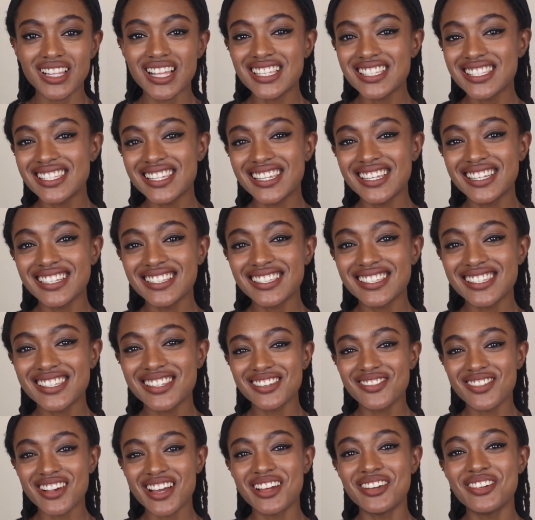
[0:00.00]
Blessings,
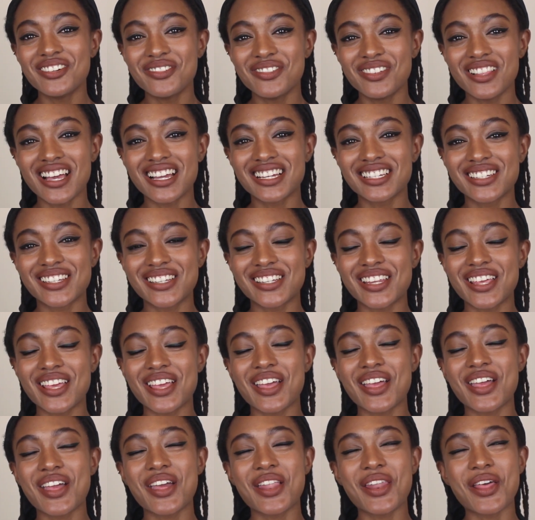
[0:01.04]
Divine
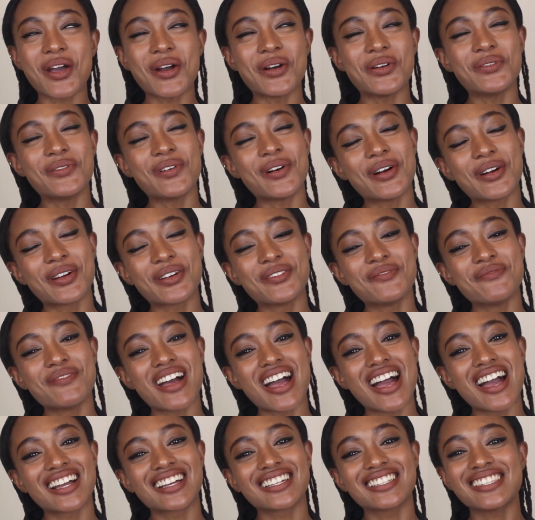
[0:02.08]
Reflection. Welcome
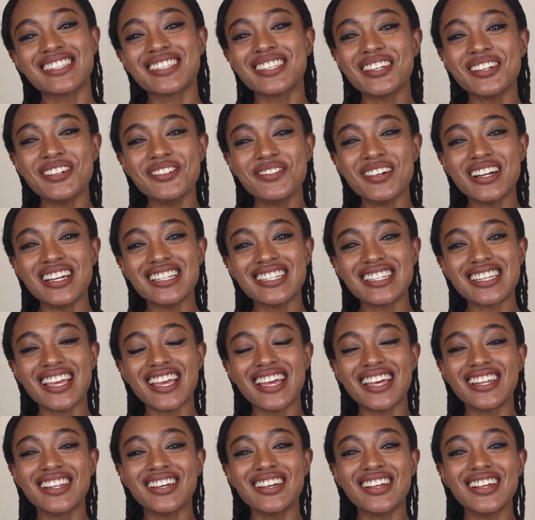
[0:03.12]
back to my
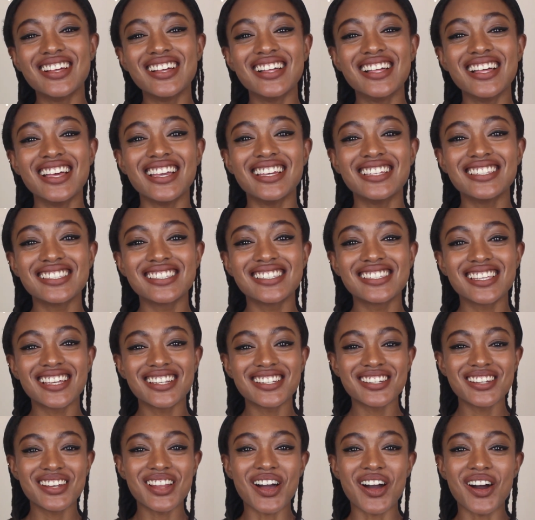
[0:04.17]
channel. It's
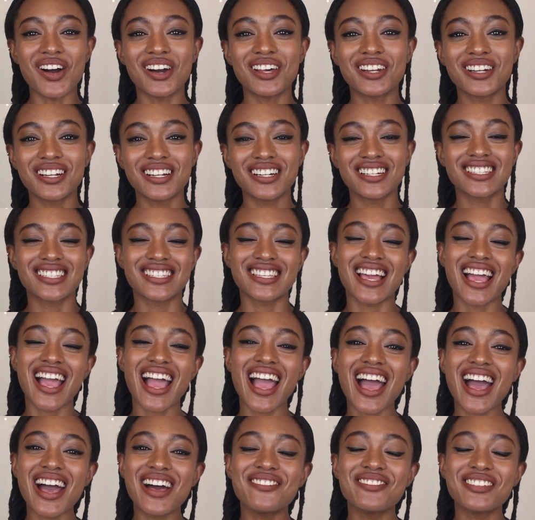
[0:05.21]
such an honor to
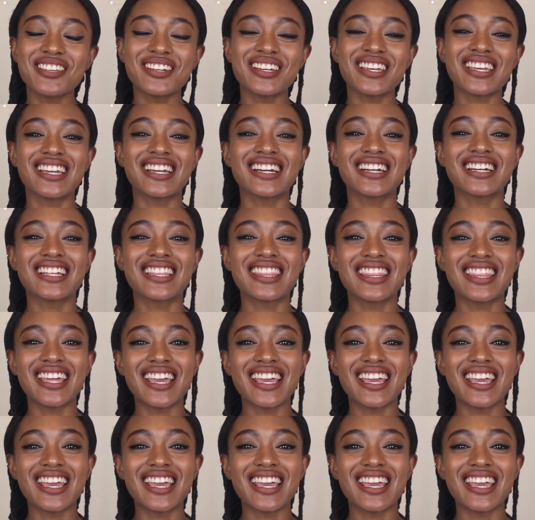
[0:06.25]
have you here.